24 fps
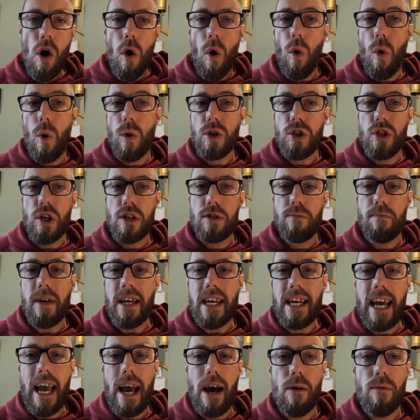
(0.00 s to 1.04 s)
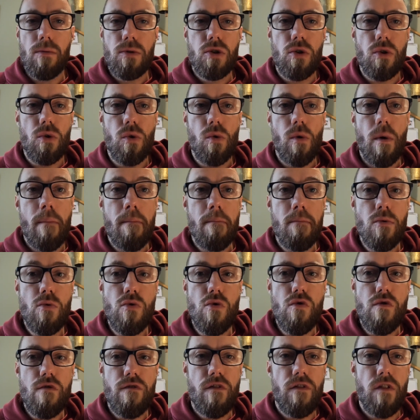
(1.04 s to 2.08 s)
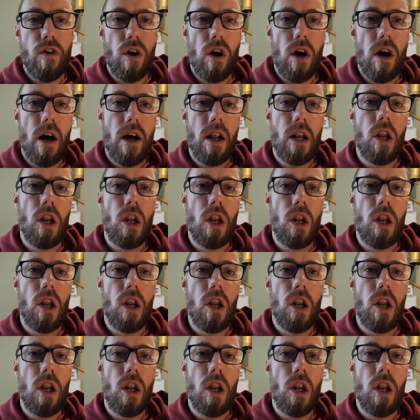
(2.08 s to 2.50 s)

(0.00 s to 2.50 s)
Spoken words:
or just being able to move for